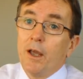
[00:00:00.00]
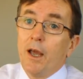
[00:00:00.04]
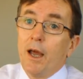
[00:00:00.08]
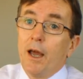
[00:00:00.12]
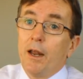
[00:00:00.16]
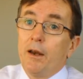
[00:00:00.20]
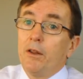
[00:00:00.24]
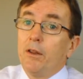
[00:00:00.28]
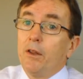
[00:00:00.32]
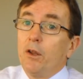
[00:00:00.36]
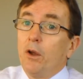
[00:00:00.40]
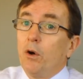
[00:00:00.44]

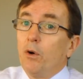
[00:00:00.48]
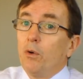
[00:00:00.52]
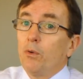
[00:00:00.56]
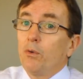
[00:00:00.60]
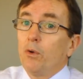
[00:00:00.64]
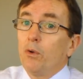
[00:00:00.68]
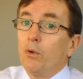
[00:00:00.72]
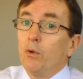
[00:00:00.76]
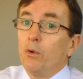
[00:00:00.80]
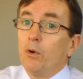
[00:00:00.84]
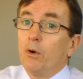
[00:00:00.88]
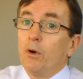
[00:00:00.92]
Under the
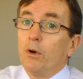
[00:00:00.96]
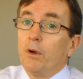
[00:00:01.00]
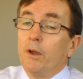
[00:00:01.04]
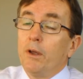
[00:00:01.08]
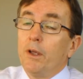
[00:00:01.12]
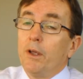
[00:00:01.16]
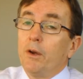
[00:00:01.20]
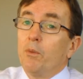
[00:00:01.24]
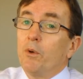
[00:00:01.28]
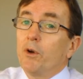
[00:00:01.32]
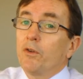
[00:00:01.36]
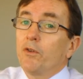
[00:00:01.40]
old law,
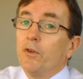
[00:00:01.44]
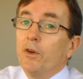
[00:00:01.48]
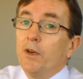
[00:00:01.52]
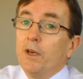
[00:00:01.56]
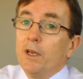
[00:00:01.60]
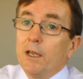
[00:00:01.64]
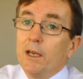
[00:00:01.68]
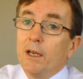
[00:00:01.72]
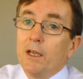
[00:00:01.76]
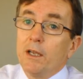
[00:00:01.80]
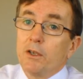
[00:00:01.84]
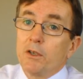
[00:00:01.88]
it wasn't
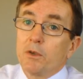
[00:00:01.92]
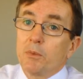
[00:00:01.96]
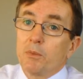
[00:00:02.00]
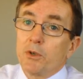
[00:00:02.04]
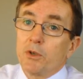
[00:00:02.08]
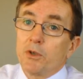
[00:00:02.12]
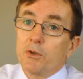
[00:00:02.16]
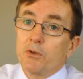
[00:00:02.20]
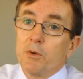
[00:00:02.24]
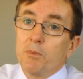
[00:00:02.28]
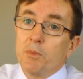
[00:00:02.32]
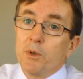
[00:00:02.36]
nearly as
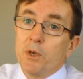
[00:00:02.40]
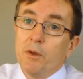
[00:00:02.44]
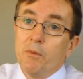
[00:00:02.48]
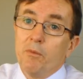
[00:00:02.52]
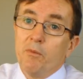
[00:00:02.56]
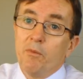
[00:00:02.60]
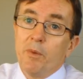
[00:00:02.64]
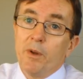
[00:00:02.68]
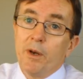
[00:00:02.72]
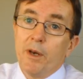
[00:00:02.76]
prescriptive,